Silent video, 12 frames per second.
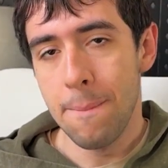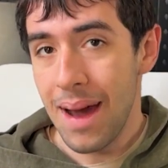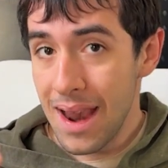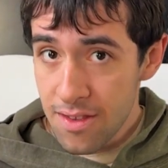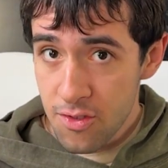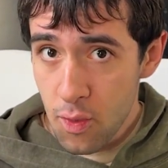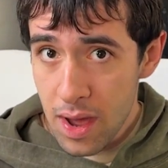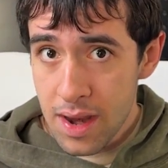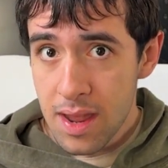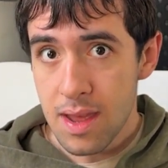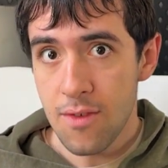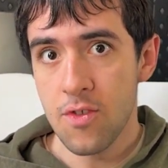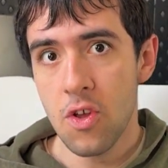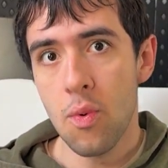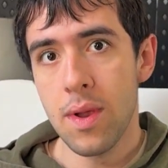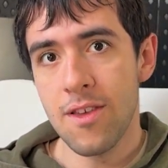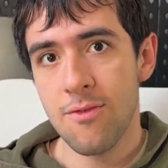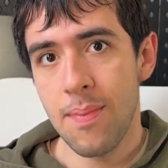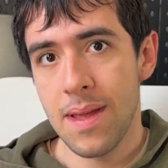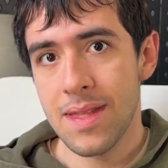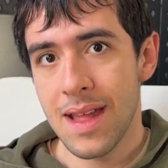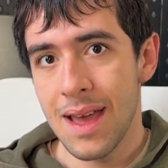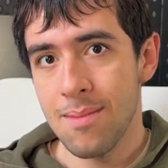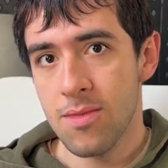balanced one if you don't want to
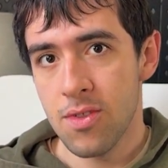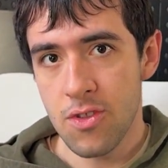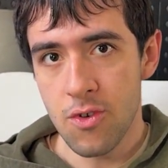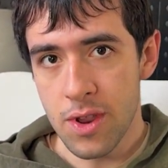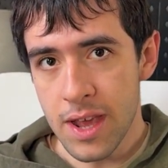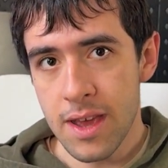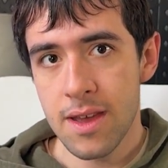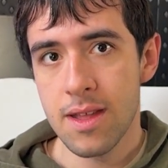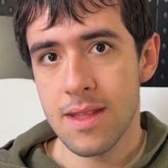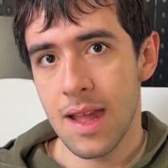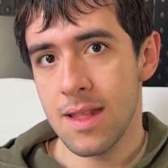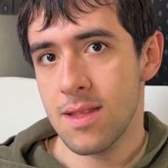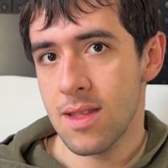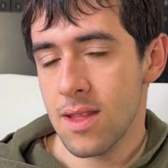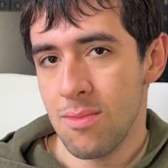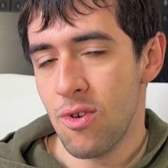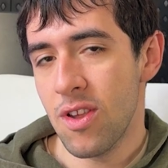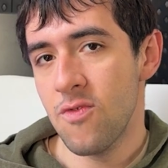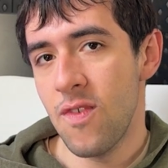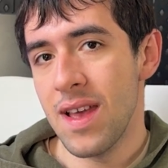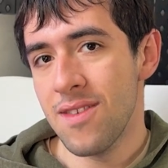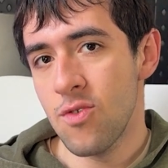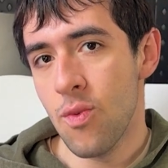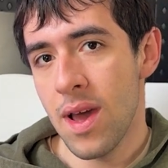spend time tuning then the more
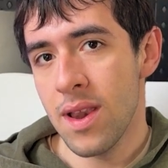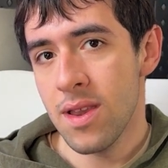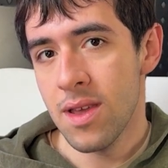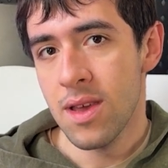advanced one